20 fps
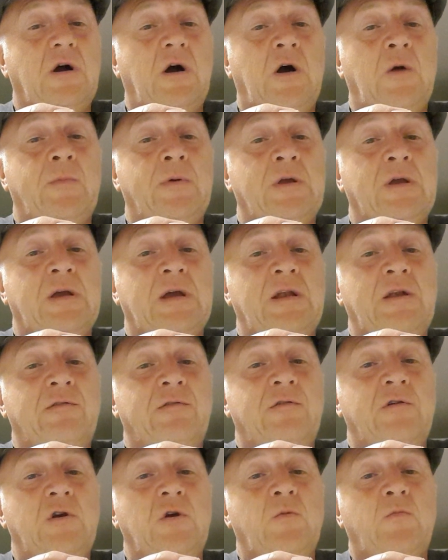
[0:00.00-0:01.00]
I've been getting
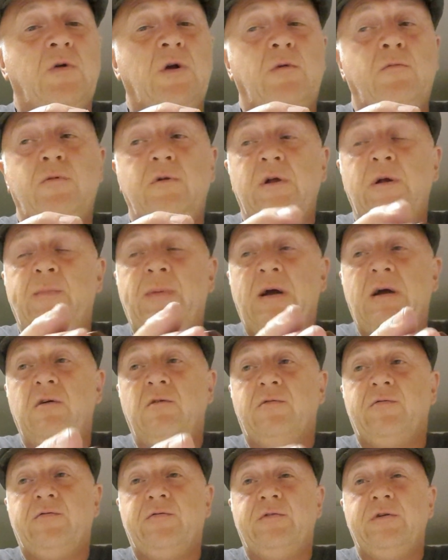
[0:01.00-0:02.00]
through probably
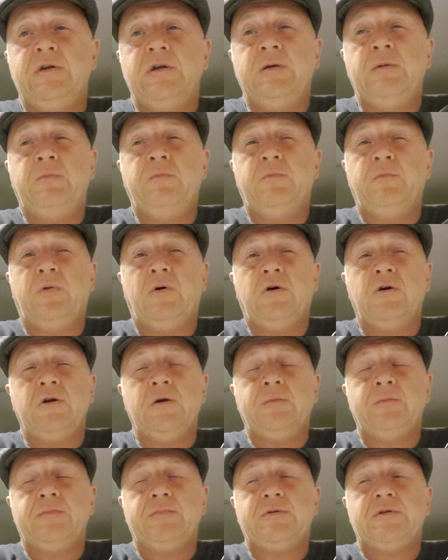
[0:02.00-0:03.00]
about 3
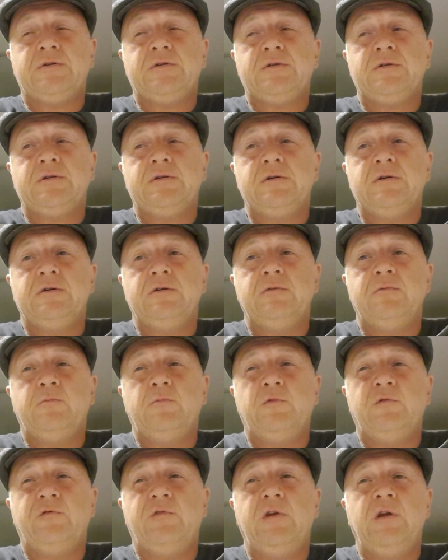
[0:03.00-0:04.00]
pipefuls
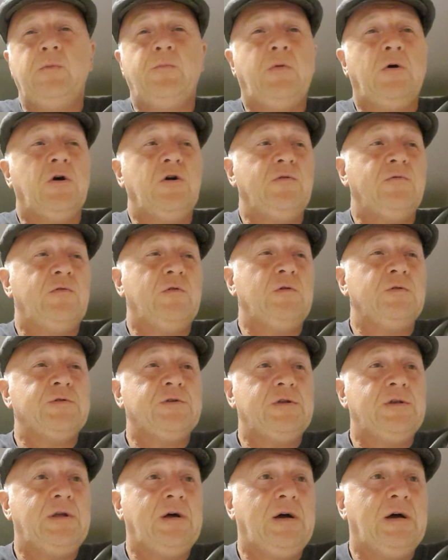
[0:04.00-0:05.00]

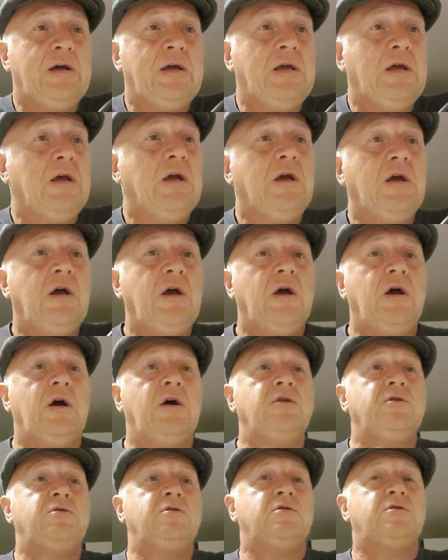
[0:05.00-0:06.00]
a day,
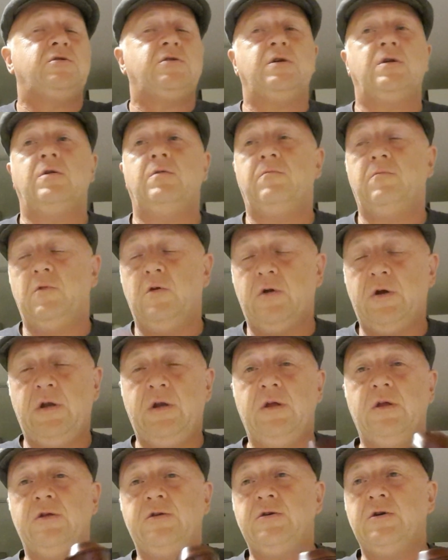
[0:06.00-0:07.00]
and just looking
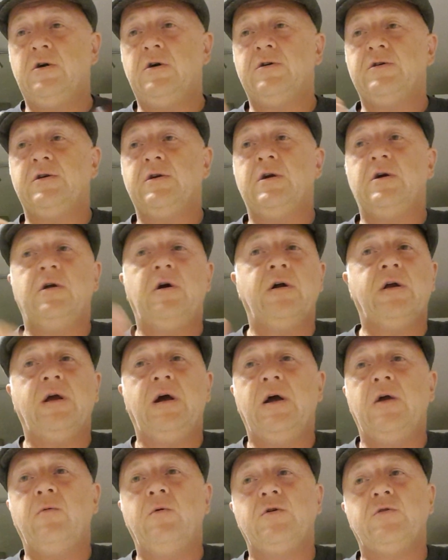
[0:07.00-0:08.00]
at the jars and going,
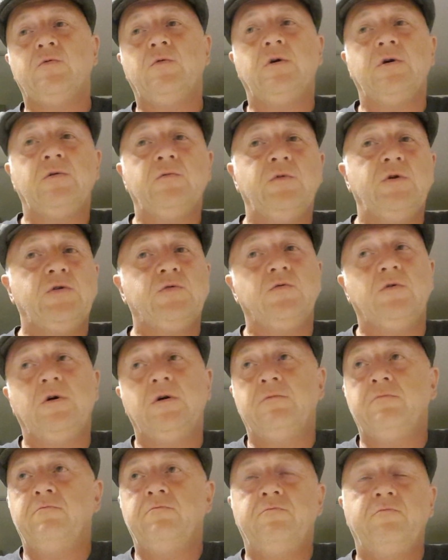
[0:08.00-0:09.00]
okay, which
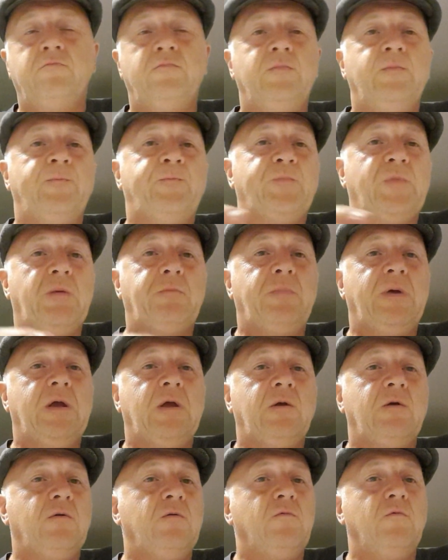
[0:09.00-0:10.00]
one,
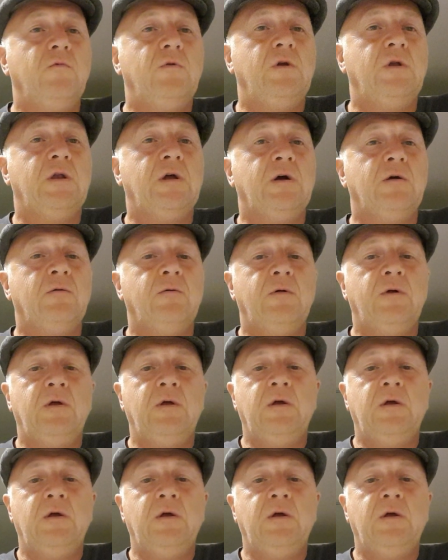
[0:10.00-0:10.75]
pick, you know,